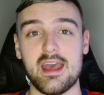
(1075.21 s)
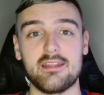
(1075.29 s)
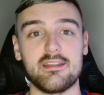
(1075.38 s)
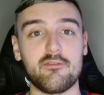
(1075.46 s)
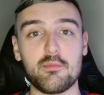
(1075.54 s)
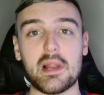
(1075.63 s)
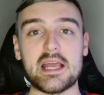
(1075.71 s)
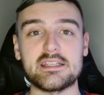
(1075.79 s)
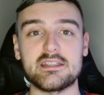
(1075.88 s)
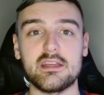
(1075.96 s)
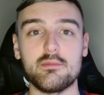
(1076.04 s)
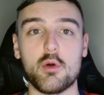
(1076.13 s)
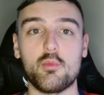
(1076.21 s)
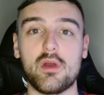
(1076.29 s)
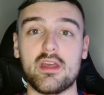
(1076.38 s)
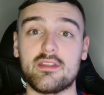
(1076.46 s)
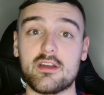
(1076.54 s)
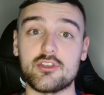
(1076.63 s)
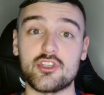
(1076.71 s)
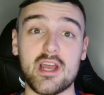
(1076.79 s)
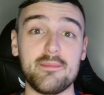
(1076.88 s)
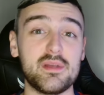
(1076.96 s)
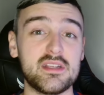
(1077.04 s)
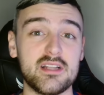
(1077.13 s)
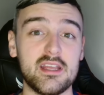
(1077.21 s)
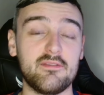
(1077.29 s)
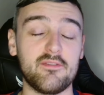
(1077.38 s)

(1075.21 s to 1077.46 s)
They've replaced him with Champions League